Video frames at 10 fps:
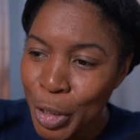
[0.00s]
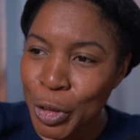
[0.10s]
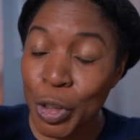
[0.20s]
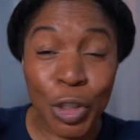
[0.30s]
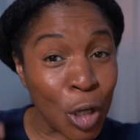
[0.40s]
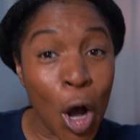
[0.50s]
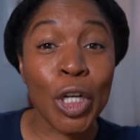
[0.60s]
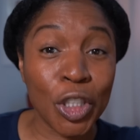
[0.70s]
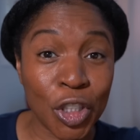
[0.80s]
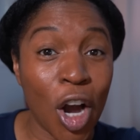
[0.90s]
So the
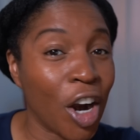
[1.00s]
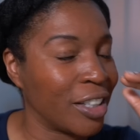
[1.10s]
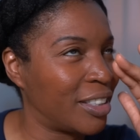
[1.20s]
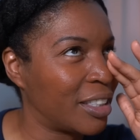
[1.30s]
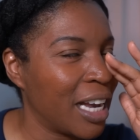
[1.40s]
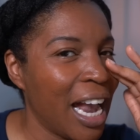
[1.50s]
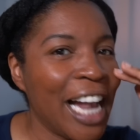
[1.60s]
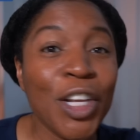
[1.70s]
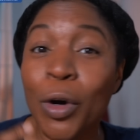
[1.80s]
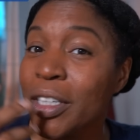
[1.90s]
song starts.
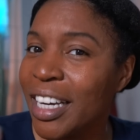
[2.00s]
And you know,